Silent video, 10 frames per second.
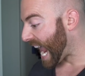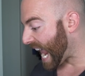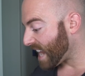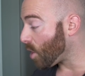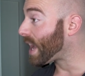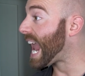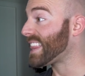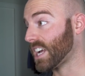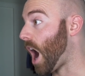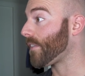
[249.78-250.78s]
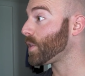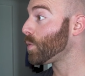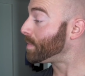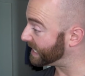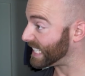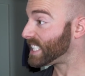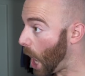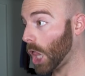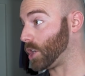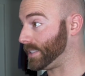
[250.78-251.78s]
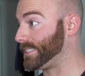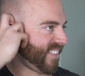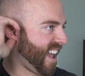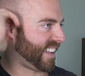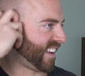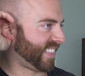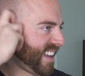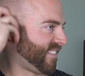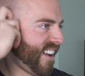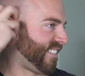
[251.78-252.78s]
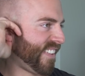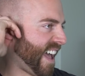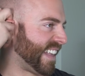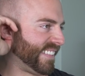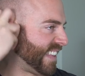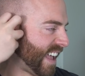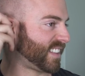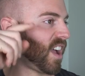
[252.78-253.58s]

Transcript: And okay, the coffee will be $6. One, two, three, four, five, six.